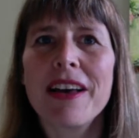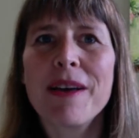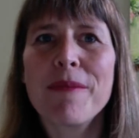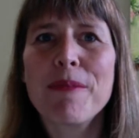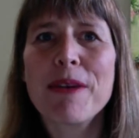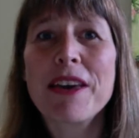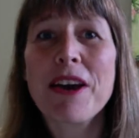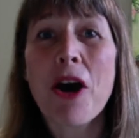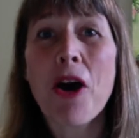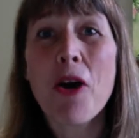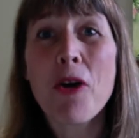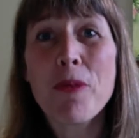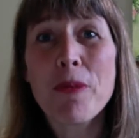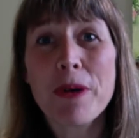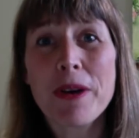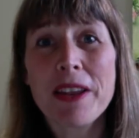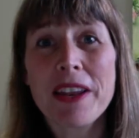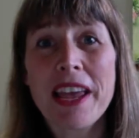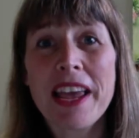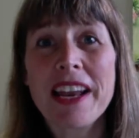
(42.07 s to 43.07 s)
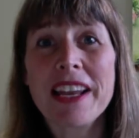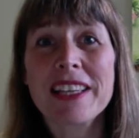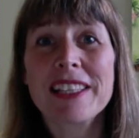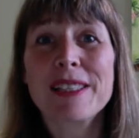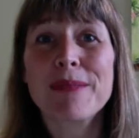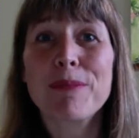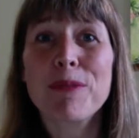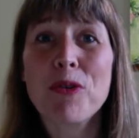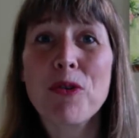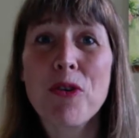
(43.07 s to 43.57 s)
Be open and
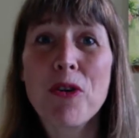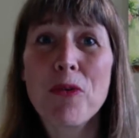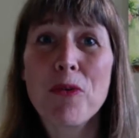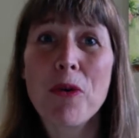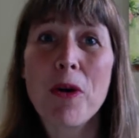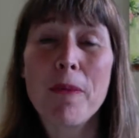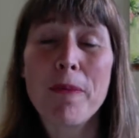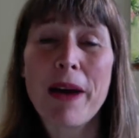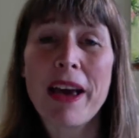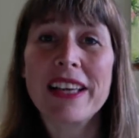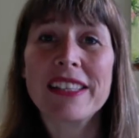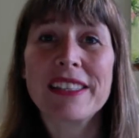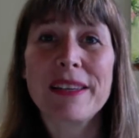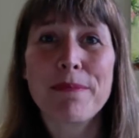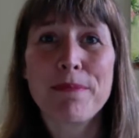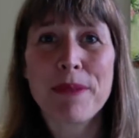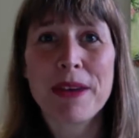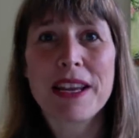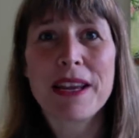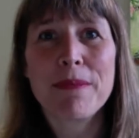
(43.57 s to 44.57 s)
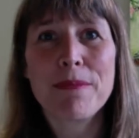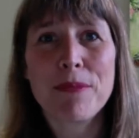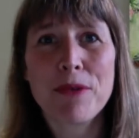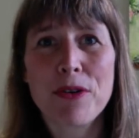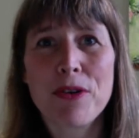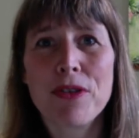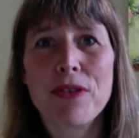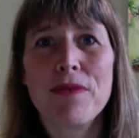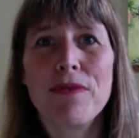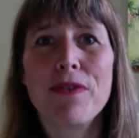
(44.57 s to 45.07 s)
explore what makes a better
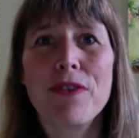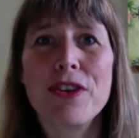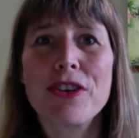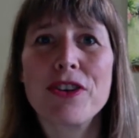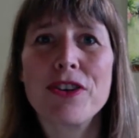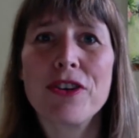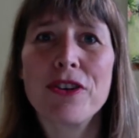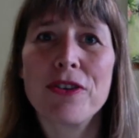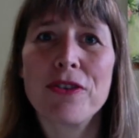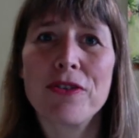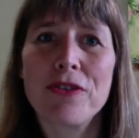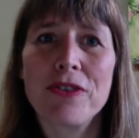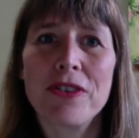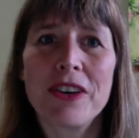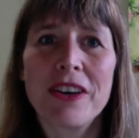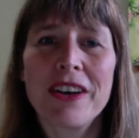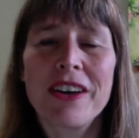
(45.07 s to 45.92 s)
birth for you.